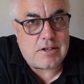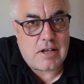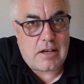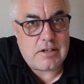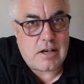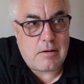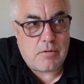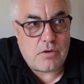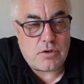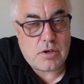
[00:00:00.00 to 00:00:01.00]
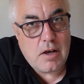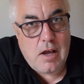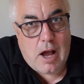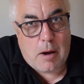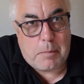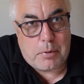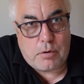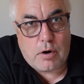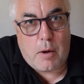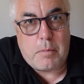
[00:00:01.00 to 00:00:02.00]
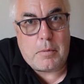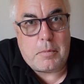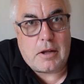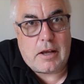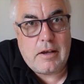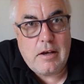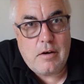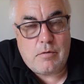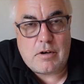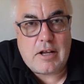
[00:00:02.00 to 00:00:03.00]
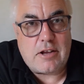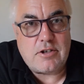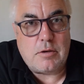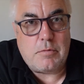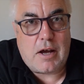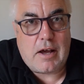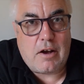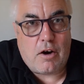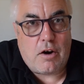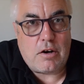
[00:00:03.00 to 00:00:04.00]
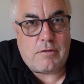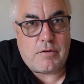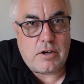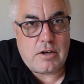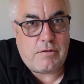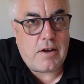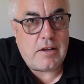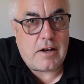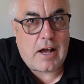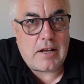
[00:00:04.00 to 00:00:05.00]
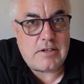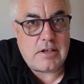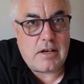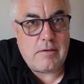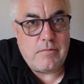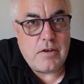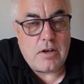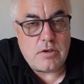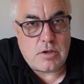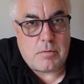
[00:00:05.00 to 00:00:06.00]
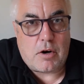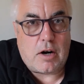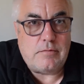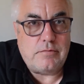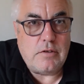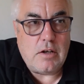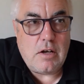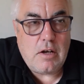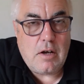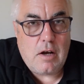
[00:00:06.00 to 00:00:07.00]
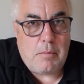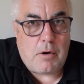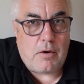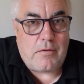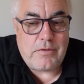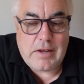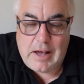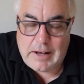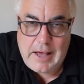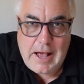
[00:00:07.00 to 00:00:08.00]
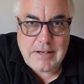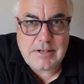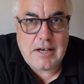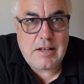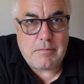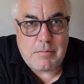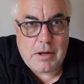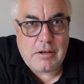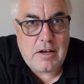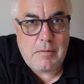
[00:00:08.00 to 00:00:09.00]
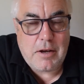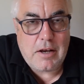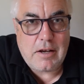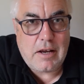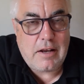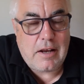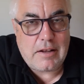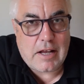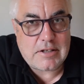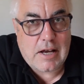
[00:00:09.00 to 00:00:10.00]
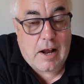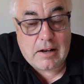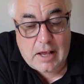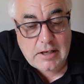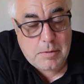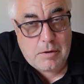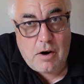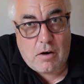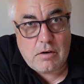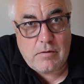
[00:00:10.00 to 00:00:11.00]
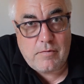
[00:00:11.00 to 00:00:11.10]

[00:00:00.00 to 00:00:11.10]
18 months, I probably would cancel my order for a Defender 90 tomorrow. But I can't see them building them in, in that time. I'd like to be wrong,